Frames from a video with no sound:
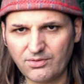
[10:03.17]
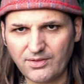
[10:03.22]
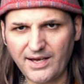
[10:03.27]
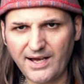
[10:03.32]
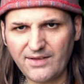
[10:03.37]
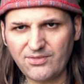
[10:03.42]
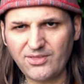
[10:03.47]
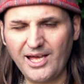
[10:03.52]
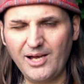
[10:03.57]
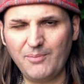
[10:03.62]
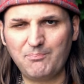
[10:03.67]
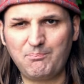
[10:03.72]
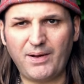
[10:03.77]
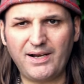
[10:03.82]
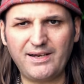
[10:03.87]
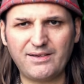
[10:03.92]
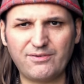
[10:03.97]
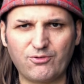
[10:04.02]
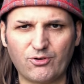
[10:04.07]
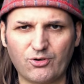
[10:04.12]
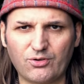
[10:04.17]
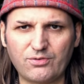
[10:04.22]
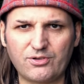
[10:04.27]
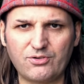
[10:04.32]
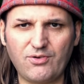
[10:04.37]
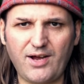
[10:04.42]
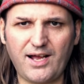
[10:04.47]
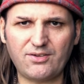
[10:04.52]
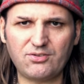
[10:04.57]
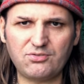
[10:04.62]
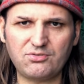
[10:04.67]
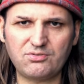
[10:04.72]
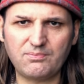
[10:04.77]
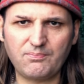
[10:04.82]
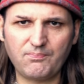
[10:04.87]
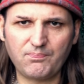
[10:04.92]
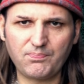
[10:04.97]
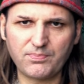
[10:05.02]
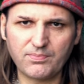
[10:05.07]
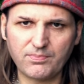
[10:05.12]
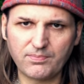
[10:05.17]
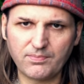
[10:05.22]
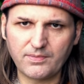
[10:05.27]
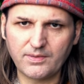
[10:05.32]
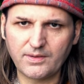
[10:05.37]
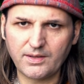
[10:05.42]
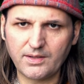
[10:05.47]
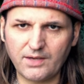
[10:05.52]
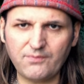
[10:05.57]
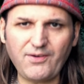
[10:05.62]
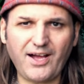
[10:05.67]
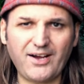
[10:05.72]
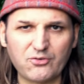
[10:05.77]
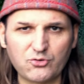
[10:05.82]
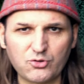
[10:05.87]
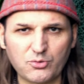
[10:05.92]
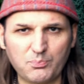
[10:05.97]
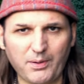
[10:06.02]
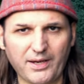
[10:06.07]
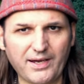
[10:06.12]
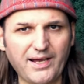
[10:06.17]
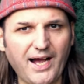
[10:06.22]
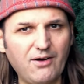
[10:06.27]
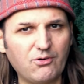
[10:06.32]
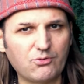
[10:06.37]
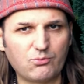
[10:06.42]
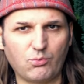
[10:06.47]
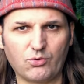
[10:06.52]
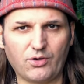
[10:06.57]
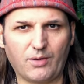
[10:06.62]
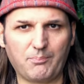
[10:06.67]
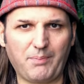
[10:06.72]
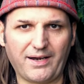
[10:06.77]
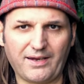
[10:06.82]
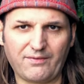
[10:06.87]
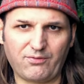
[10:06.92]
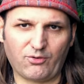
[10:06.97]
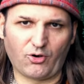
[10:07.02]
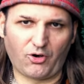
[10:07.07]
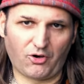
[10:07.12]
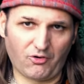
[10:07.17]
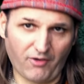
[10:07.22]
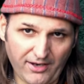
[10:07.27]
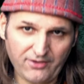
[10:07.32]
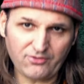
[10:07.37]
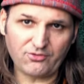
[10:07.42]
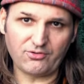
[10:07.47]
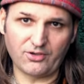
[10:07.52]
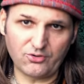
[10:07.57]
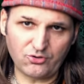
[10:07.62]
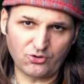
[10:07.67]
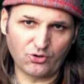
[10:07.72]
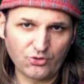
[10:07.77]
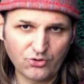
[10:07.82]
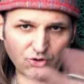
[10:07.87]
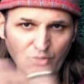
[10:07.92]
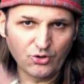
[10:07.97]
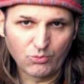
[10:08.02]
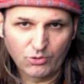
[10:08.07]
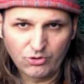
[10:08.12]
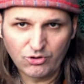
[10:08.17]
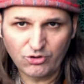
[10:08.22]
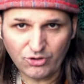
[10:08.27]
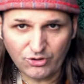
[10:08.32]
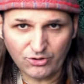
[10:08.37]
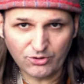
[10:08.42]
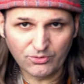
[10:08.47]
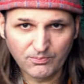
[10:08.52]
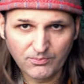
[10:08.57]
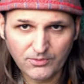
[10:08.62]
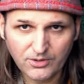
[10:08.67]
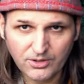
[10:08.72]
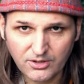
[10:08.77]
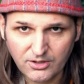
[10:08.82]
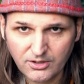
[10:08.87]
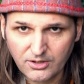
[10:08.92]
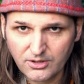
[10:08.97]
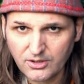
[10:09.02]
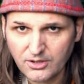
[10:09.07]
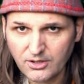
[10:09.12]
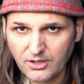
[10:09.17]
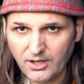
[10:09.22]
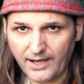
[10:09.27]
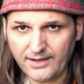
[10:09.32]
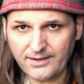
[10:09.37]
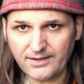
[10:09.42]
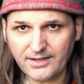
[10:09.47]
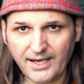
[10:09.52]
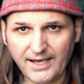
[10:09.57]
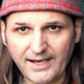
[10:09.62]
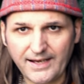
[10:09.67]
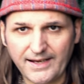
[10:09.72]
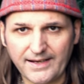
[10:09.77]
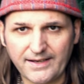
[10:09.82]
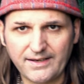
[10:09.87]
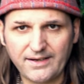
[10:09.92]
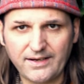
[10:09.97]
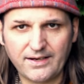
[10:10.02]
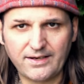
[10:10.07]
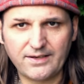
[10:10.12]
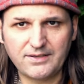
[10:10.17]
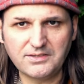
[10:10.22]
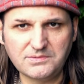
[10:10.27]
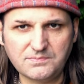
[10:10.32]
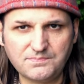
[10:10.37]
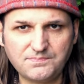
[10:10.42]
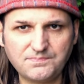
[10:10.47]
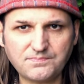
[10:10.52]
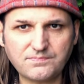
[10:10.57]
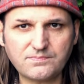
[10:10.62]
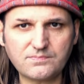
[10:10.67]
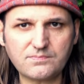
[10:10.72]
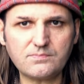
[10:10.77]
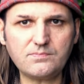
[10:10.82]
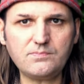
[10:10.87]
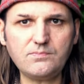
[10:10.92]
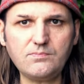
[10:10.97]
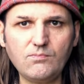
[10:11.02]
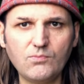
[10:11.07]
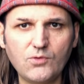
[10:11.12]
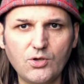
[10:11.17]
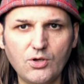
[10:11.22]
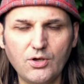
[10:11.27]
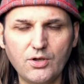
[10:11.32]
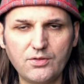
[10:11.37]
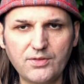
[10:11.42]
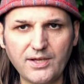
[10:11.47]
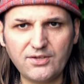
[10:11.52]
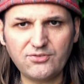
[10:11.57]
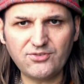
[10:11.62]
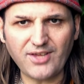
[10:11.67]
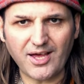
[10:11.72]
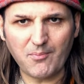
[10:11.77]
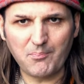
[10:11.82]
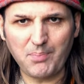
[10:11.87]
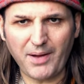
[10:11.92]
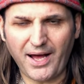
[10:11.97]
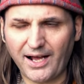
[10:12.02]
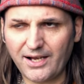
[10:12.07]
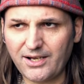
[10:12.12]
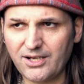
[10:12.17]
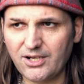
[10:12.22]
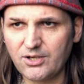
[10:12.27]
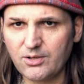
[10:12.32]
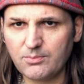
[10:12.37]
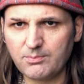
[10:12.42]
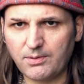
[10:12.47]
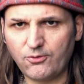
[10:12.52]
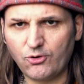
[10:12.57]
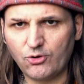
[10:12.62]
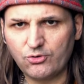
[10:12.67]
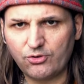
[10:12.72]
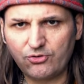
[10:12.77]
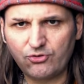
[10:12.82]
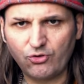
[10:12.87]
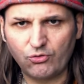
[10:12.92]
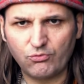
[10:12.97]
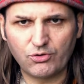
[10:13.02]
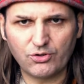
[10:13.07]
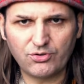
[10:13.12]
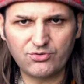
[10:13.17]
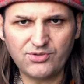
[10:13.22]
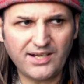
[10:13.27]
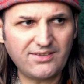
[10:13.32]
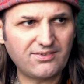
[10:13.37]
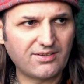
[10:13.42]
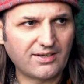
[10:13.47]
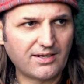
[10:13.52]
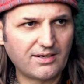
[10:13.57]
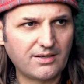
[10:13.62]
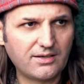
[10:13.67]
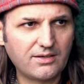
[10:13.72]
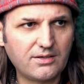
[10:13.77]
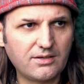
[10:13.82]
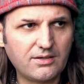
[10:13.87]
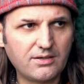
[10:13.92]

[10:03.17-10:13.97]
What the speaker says: They had their belly full of grass. If I was a pig, I would want a belly full of grass. I'm sure you would too. And again, you know, they set back before the sun was setting.